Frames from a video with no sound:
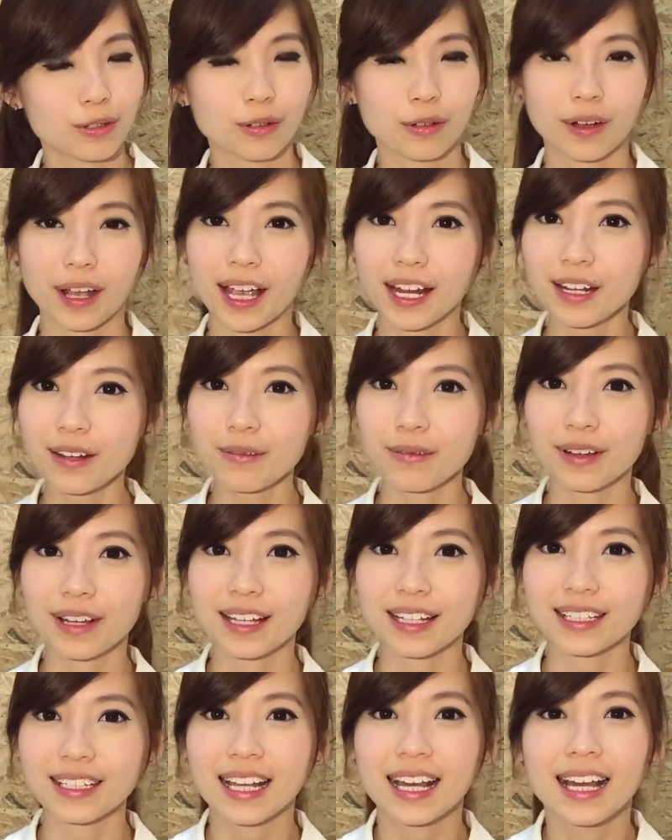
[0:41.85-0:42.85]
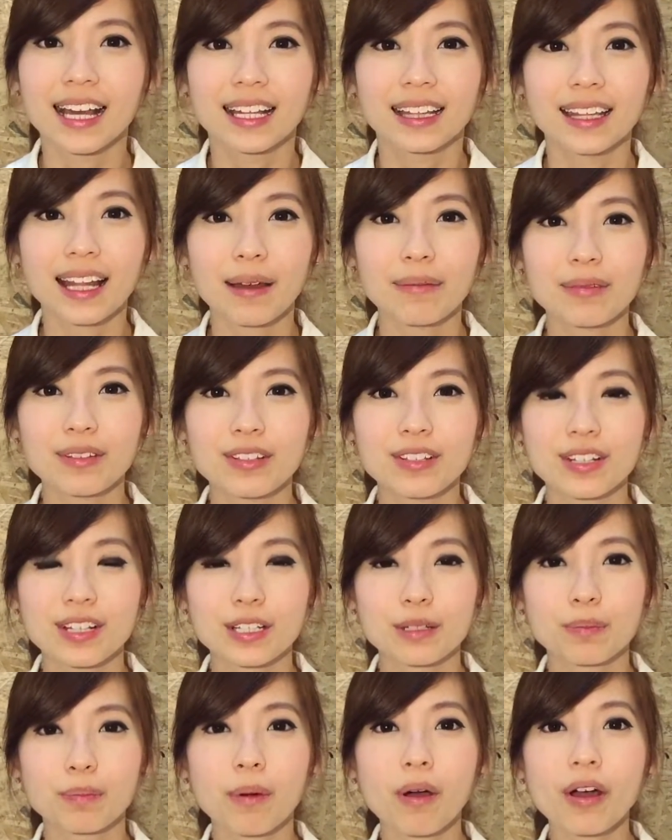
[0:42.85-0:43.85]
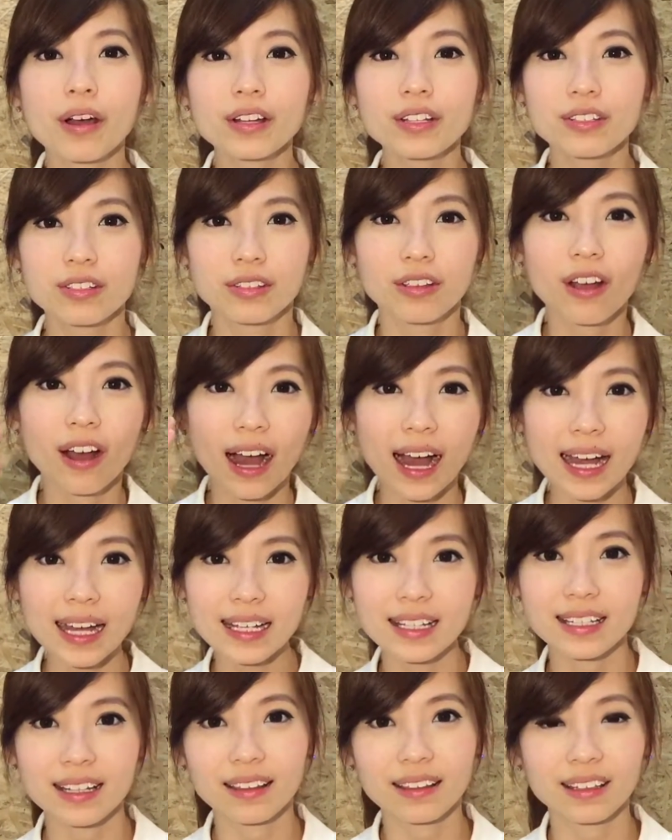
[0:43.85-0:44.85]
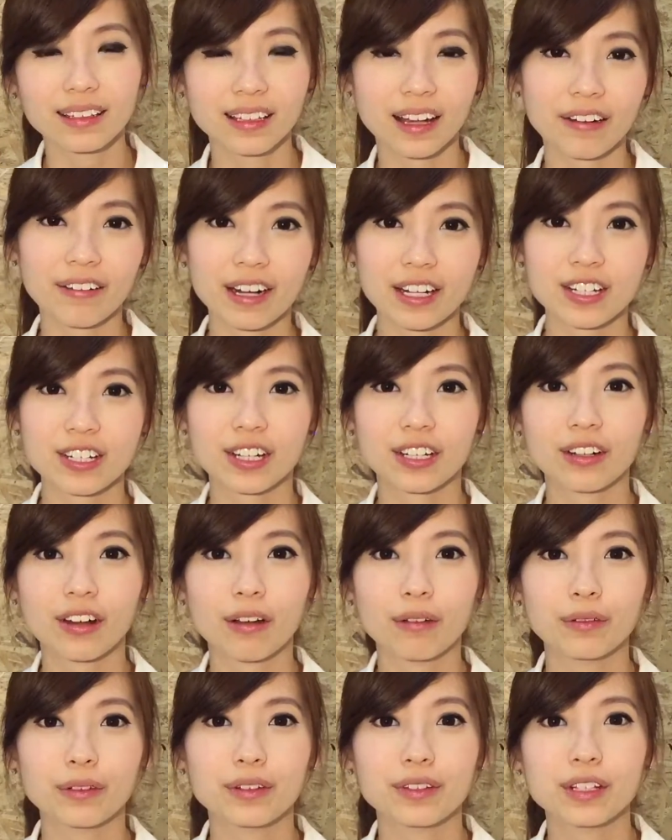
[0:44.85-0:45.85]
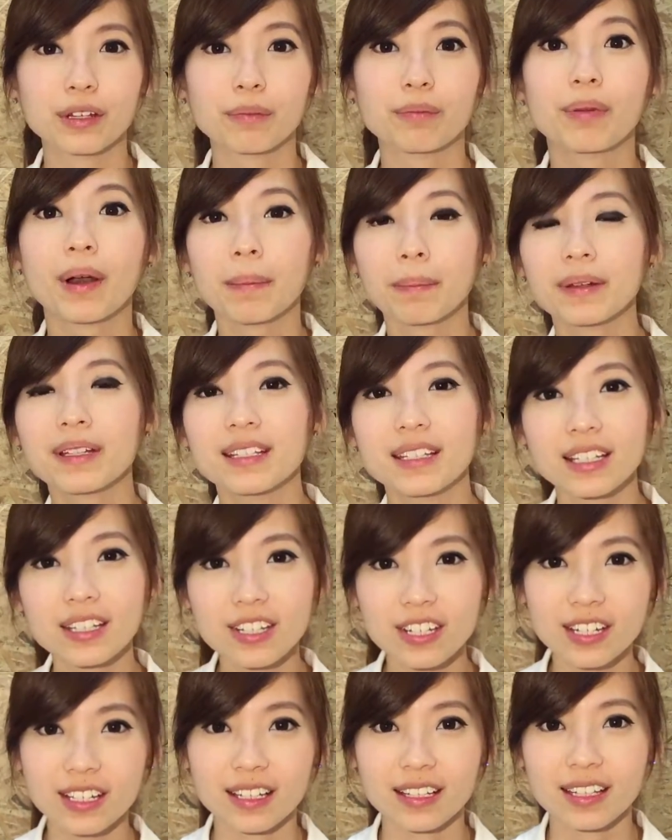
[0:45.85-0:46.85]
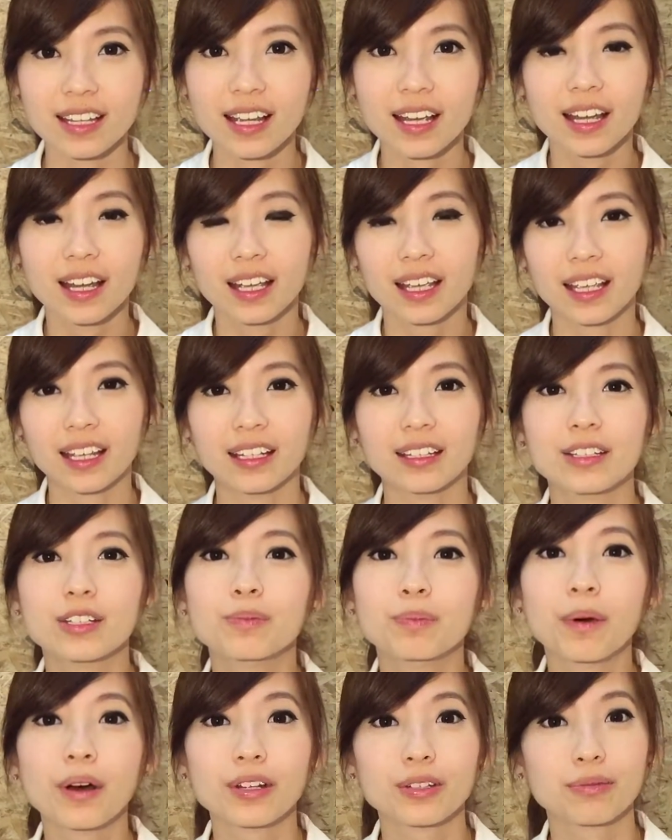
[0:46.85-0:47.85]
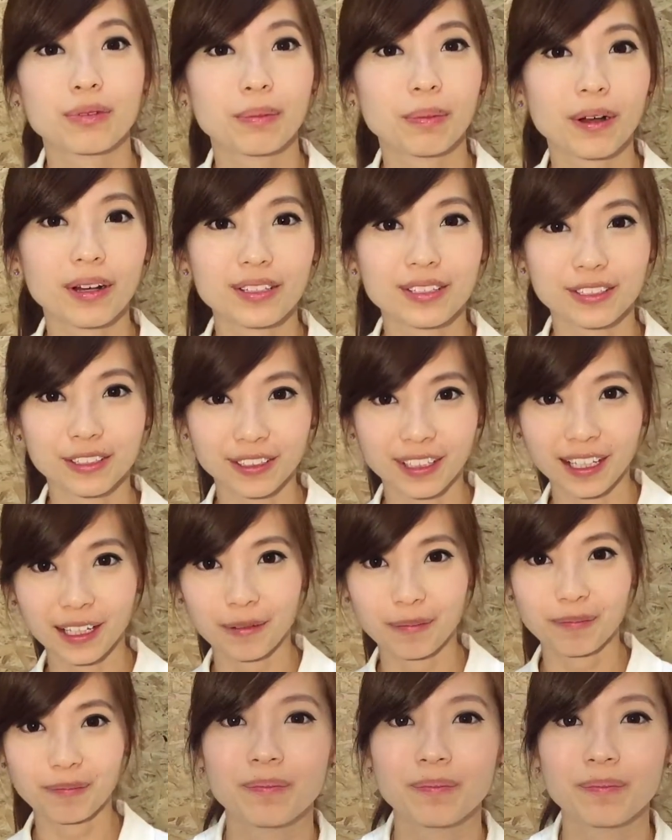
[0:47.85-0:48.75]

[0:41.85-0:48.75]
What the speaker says: So anyways, let me just point your eyes in the direction of using prepositions in sports reports today.